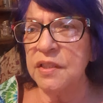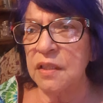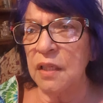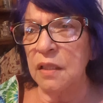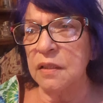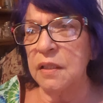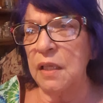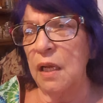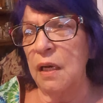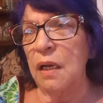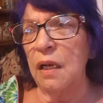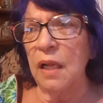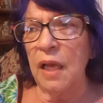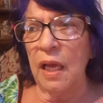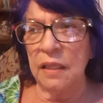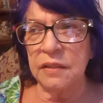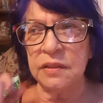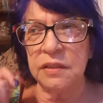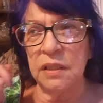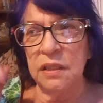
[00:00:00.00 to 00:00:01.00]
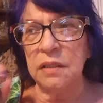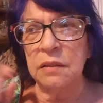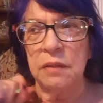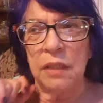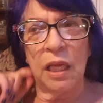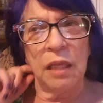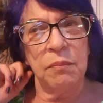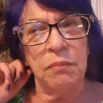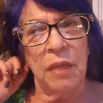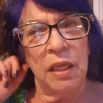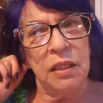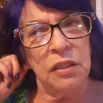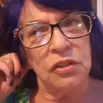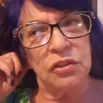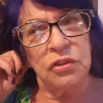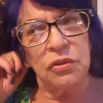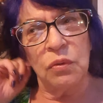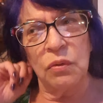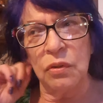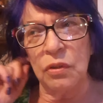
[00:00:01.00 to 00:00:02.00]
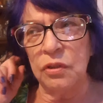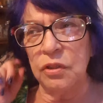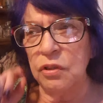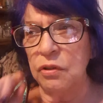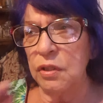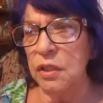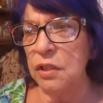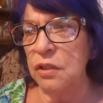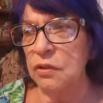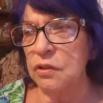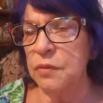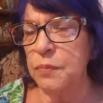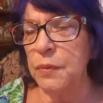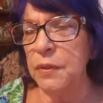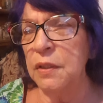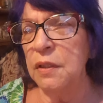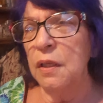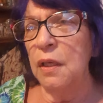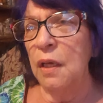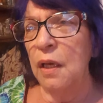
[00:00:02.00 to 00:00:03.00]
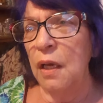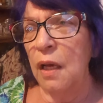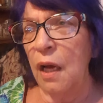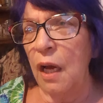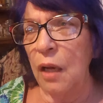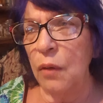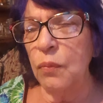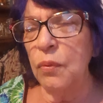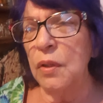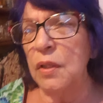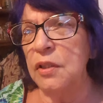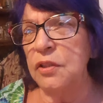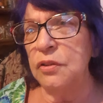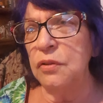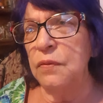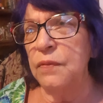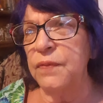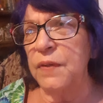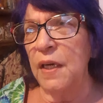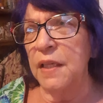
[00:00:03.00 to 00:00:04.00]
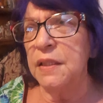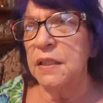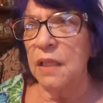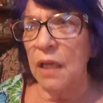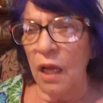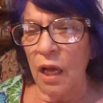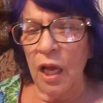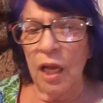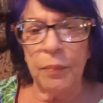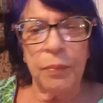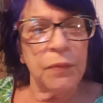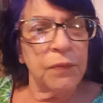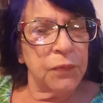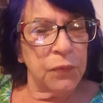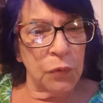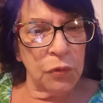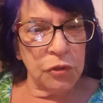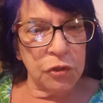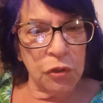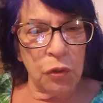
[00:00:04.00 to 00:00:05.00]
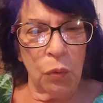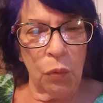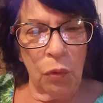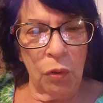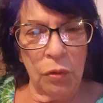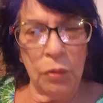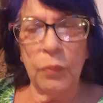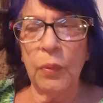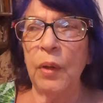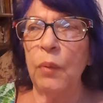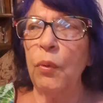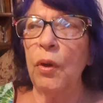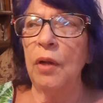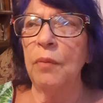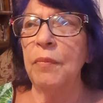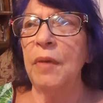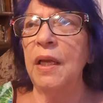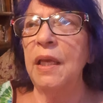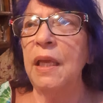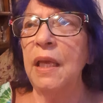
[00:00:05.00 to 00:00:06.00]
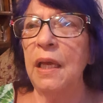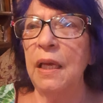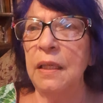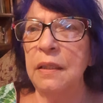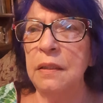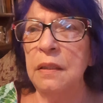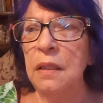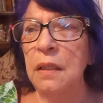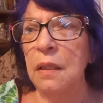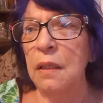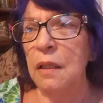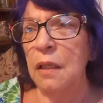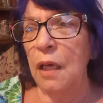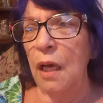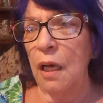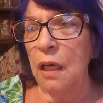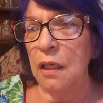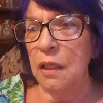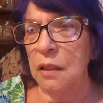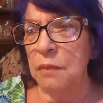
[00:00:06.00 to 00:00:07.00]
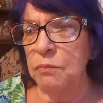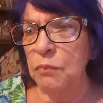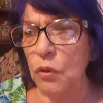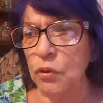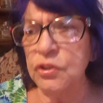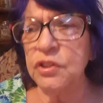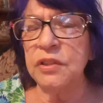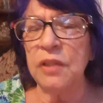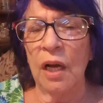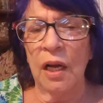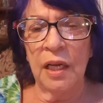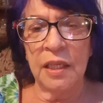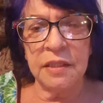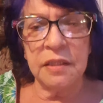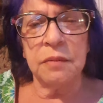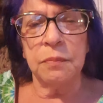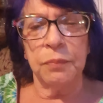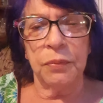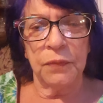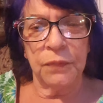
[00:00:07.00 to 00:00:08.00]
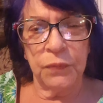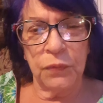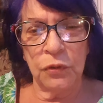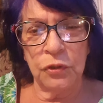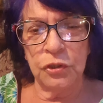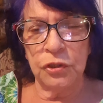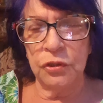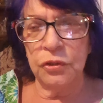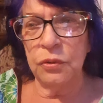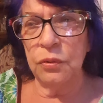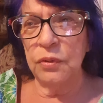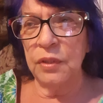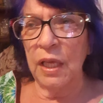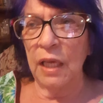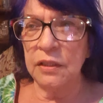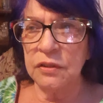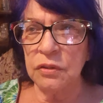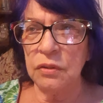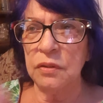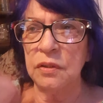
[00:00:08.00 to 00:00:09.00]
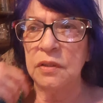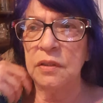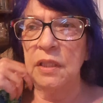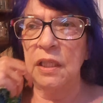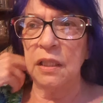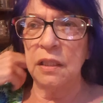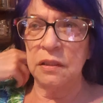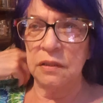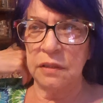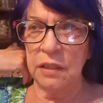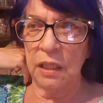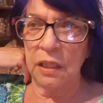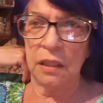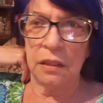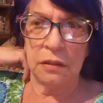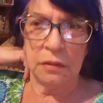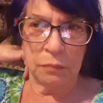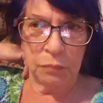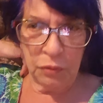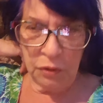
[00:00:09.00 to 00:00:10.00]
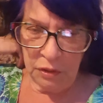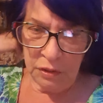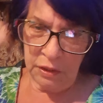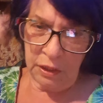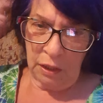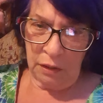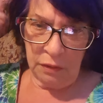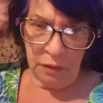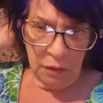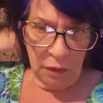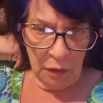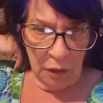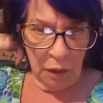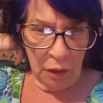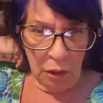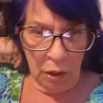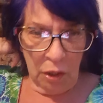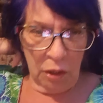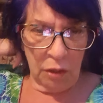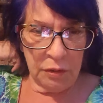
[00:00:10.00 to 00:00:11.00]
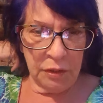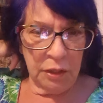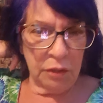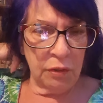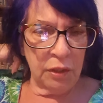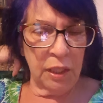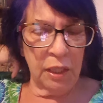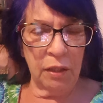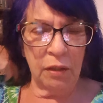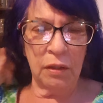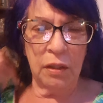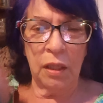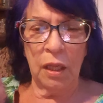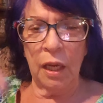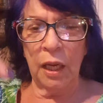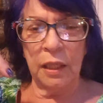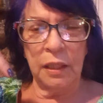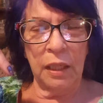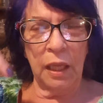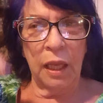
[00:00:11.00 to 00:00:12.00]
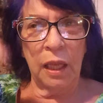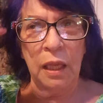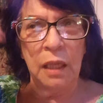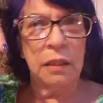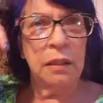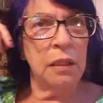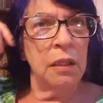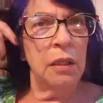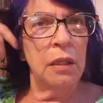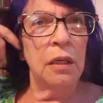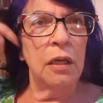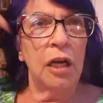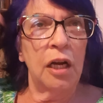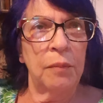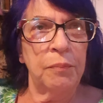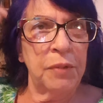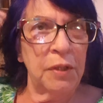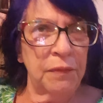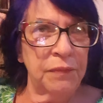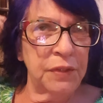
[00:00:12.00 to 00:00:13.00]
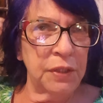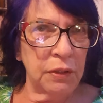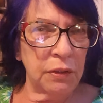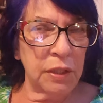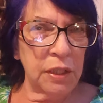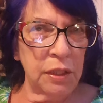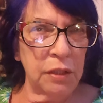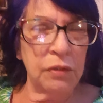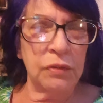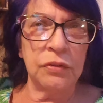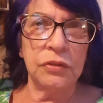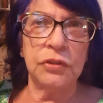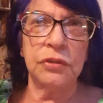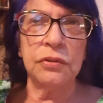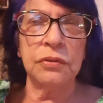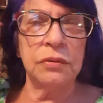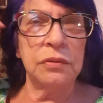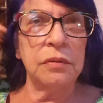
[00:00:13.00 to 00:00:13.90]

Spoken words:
cut that elastic and make it short on your ears, but I really do find that I prefer to go all the way around my head. Most guys prefer to do that so that they can take it and put it down on their hairline and above their ears.